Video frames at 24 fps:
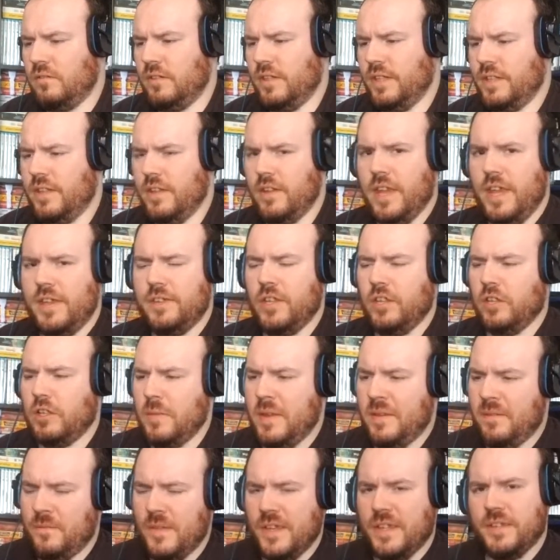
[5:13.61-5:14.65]
Is there going to
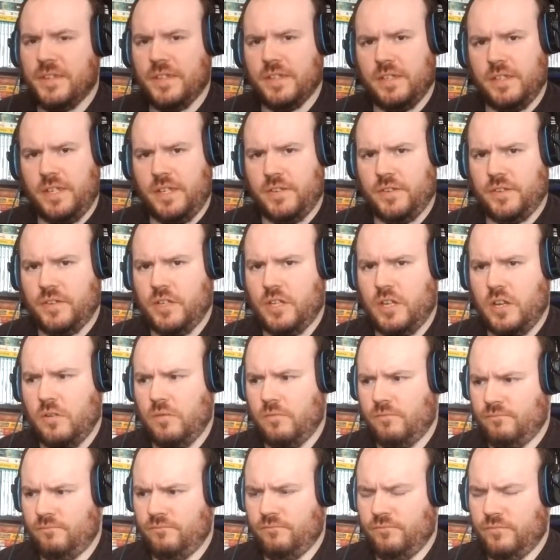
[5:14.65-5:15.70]
be feats in this? You know,
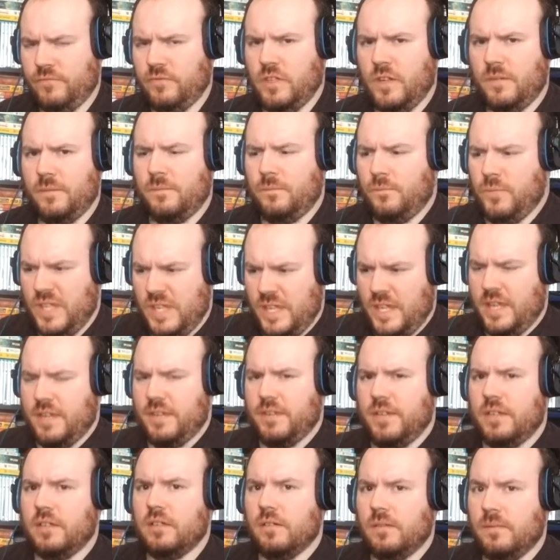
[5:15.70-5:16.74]
not
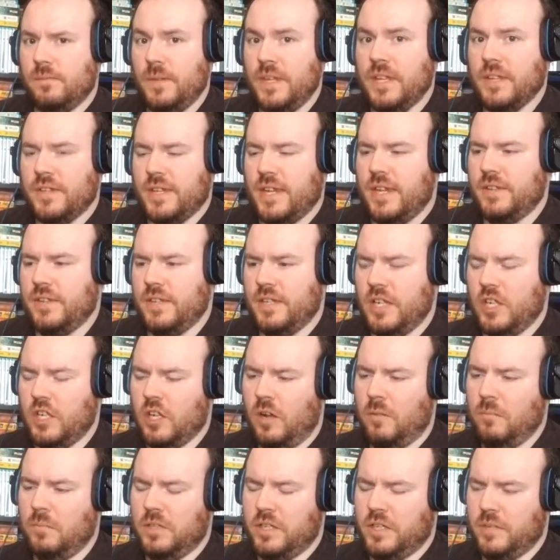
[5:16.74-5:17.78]
feats as in
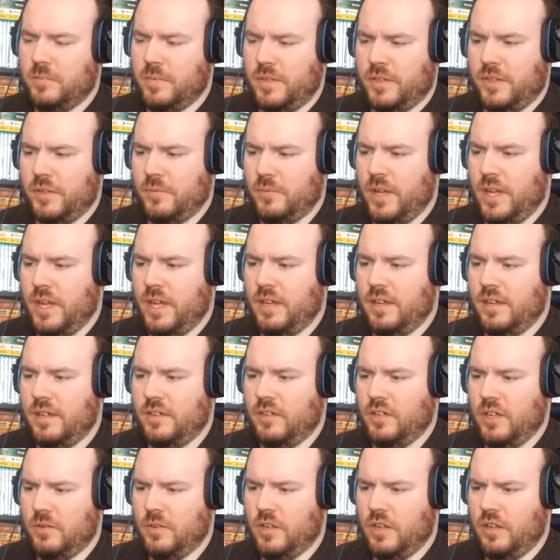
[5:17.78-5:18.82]
accomplishments where
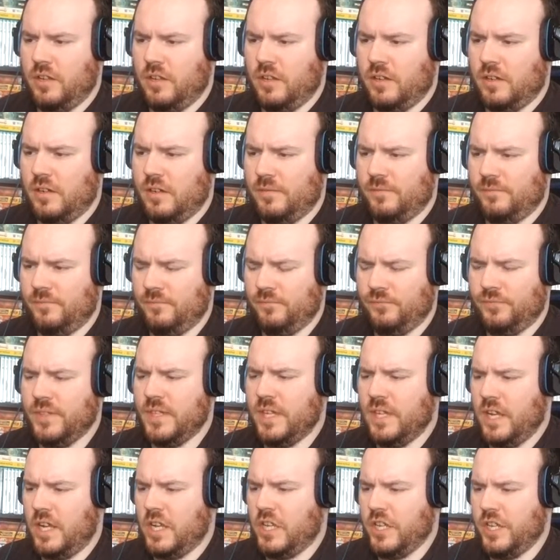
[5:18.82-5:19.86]
or
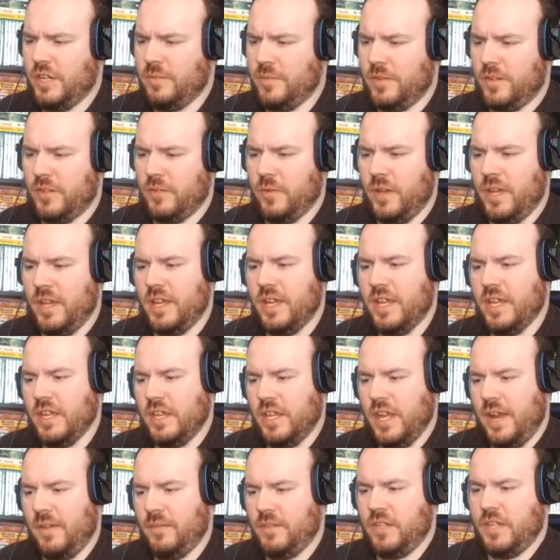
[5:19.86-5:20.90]
achievements where
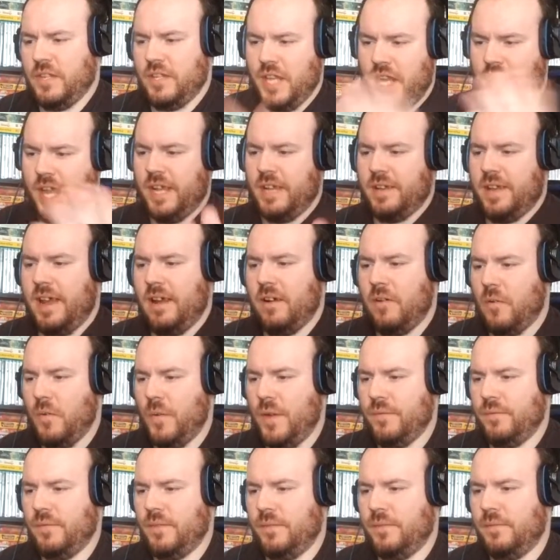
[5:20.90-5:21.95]
you have to take it out
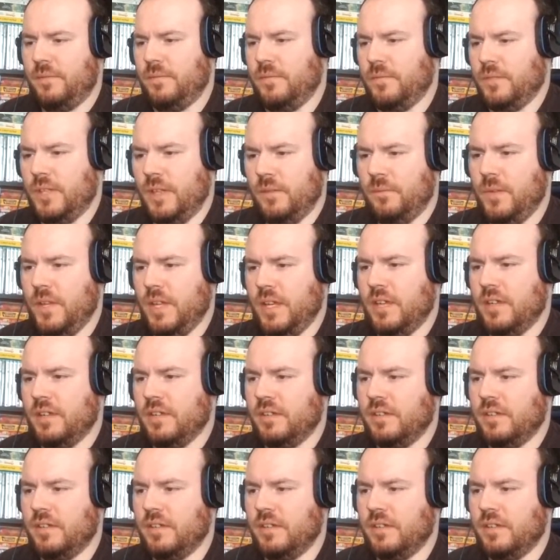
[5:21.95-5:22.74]
with the feat.